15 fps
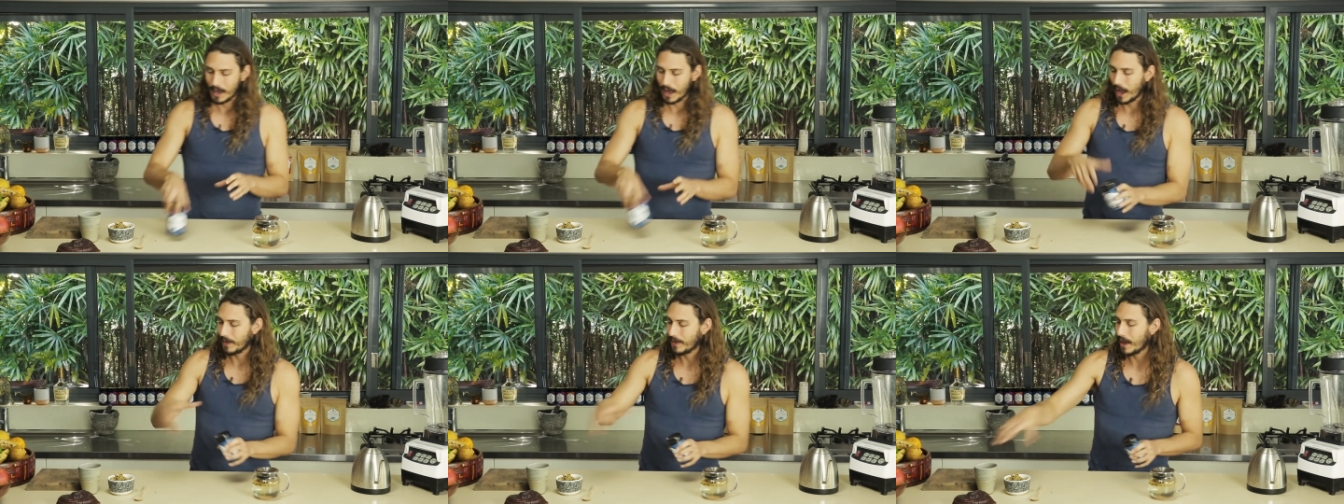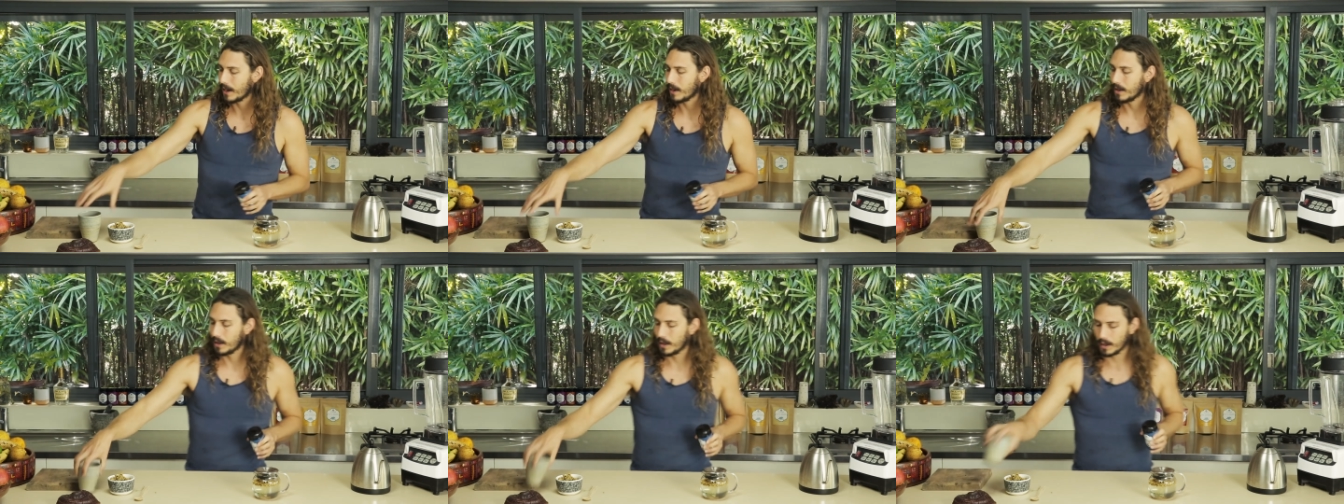And
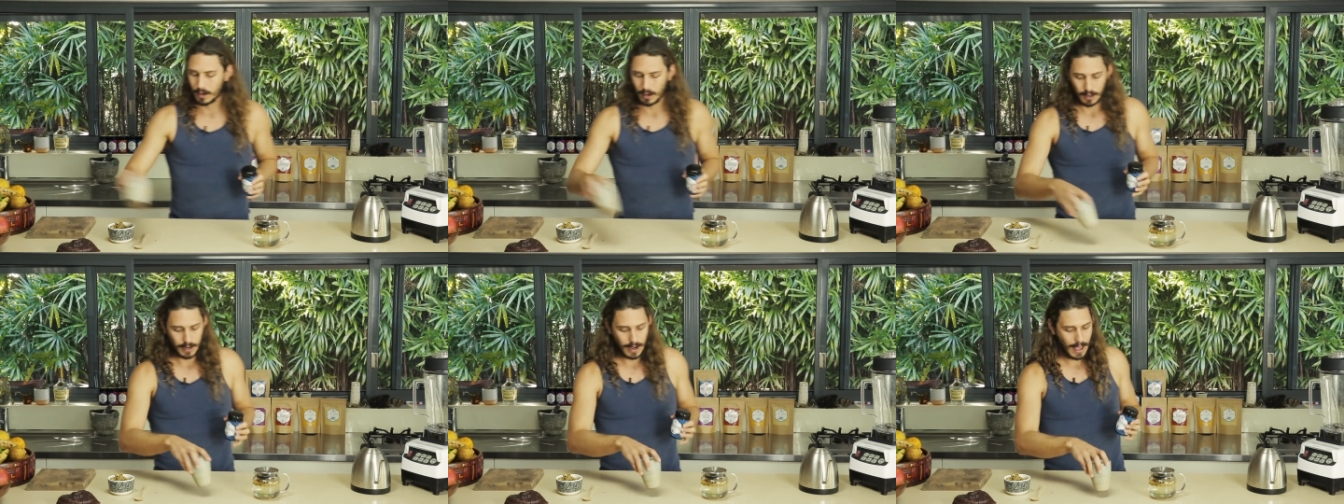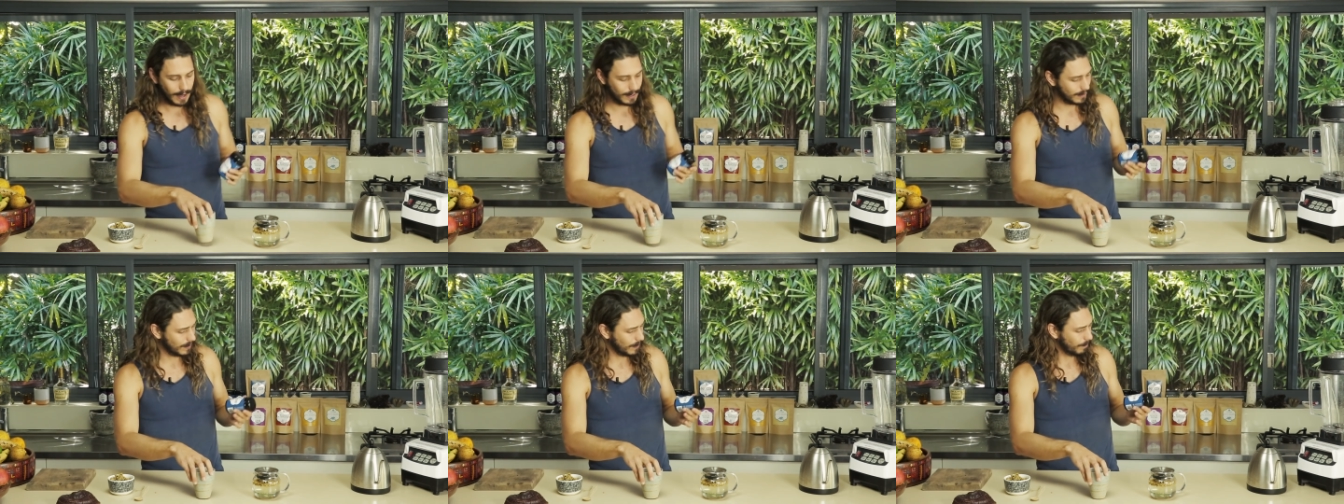then
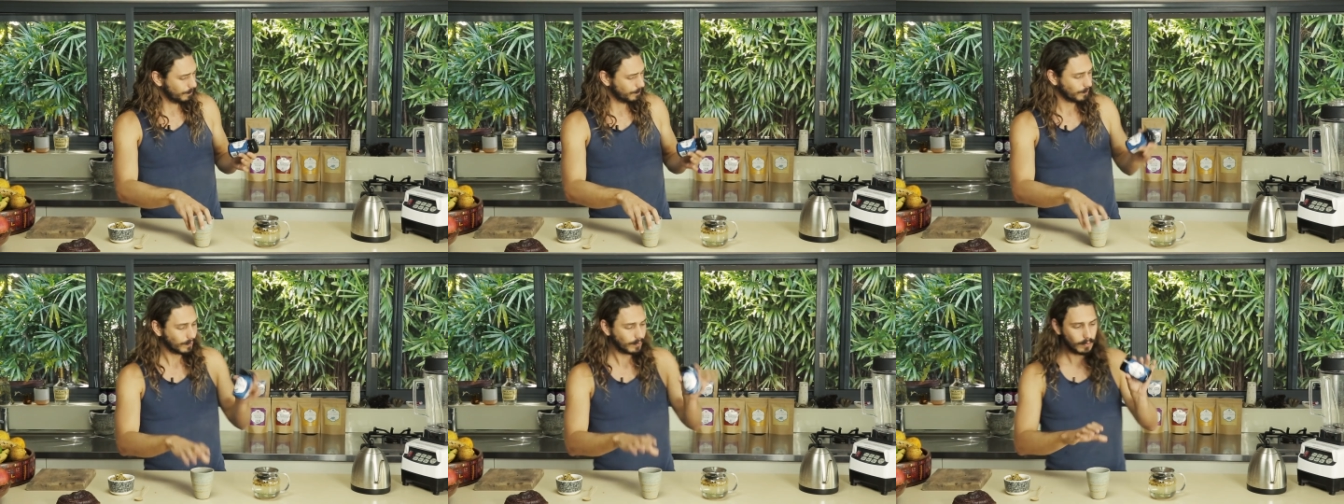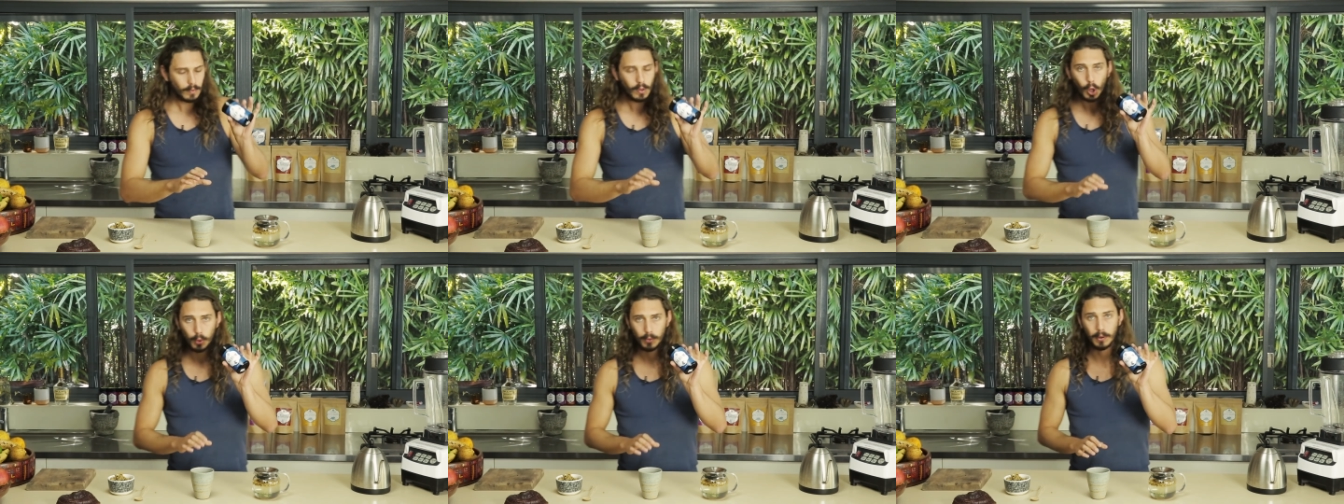next,
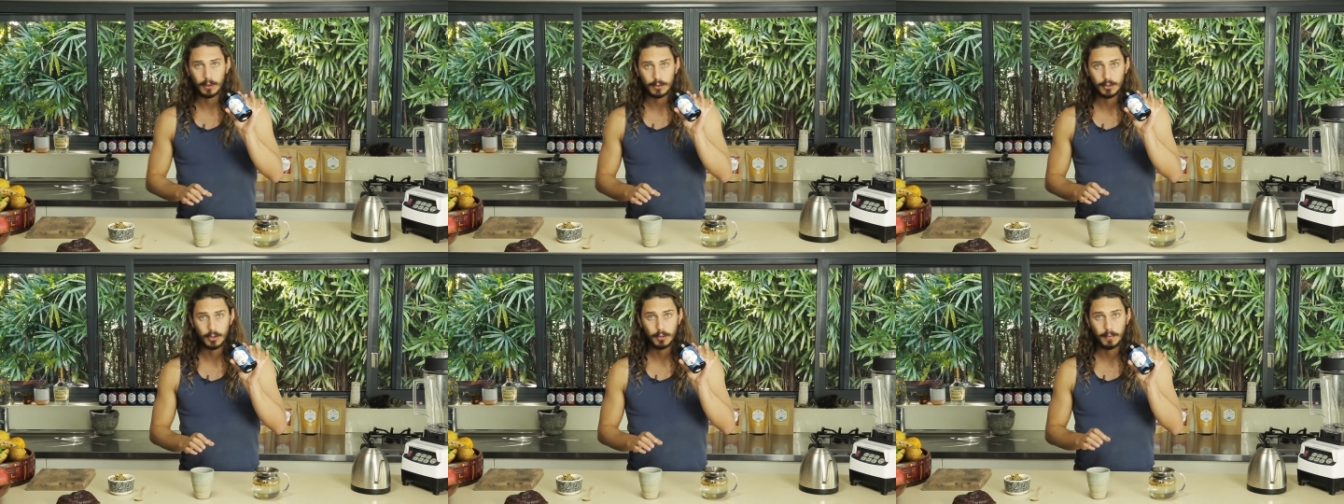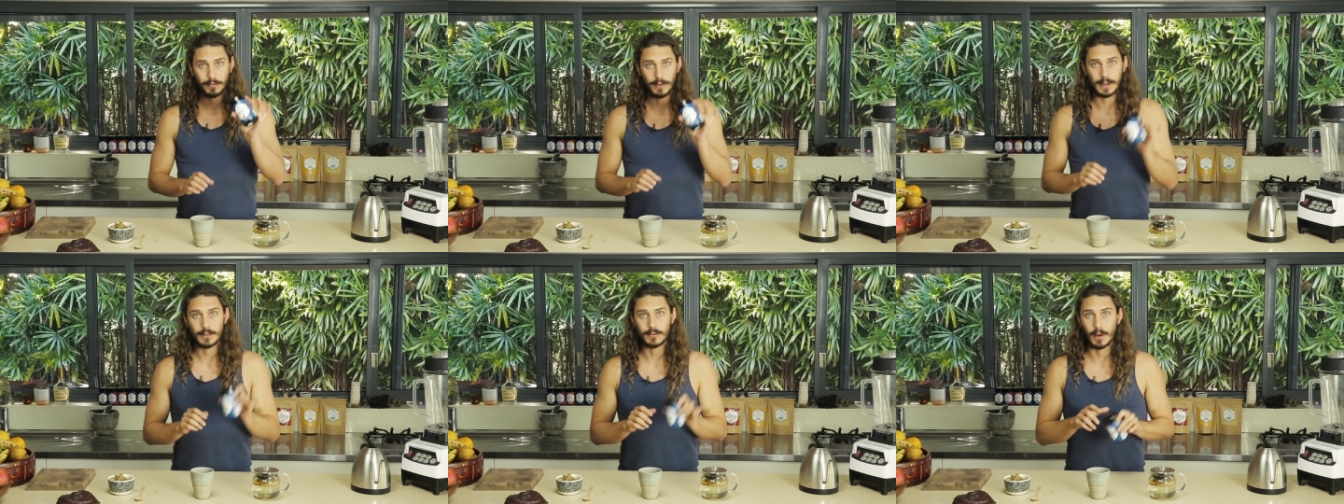we've got
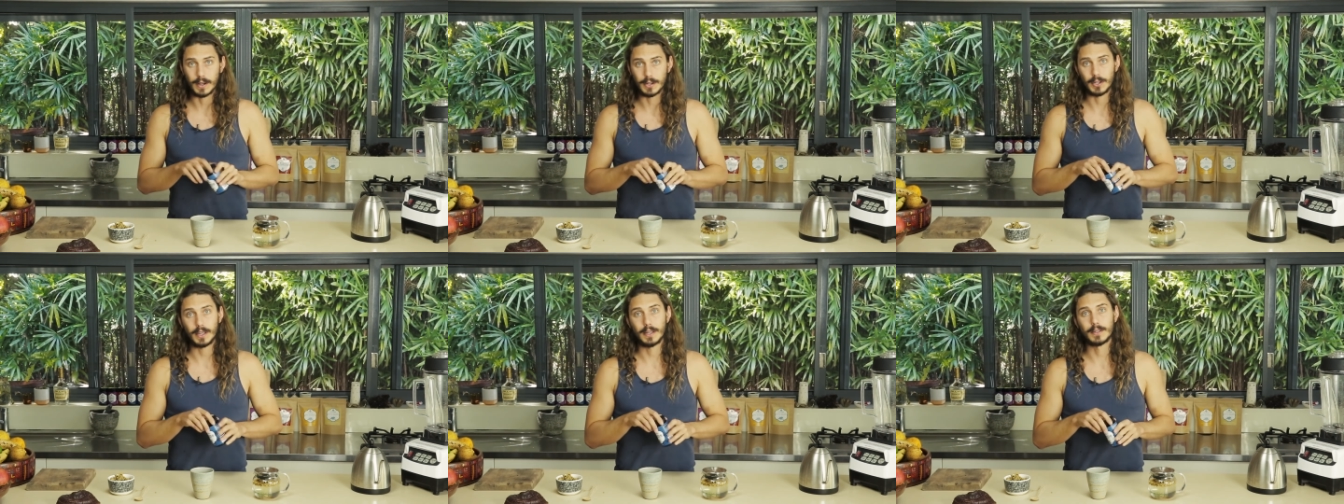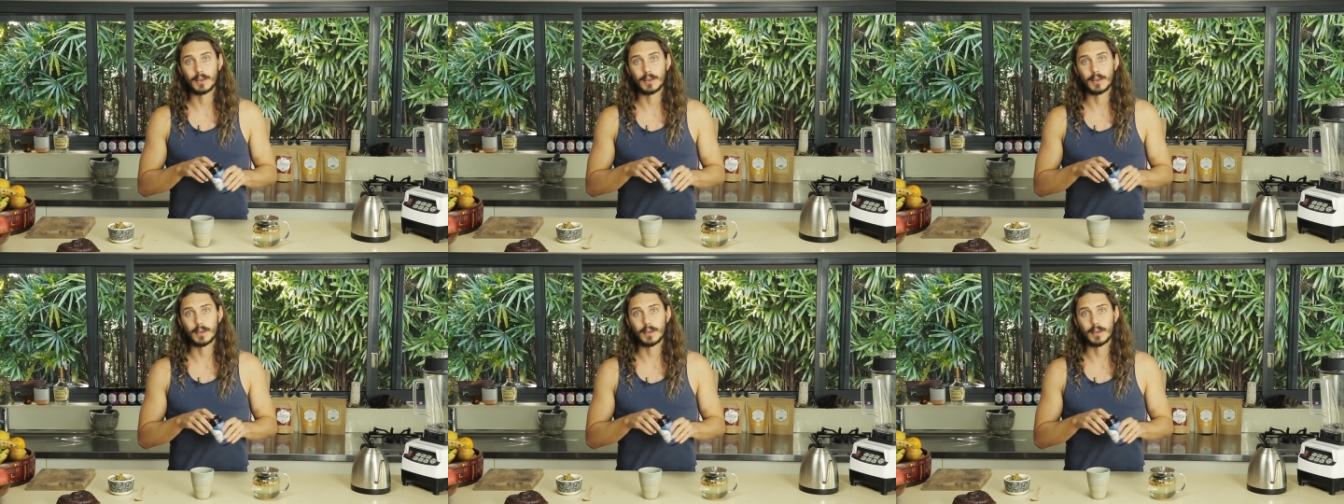SuperFeast reishi.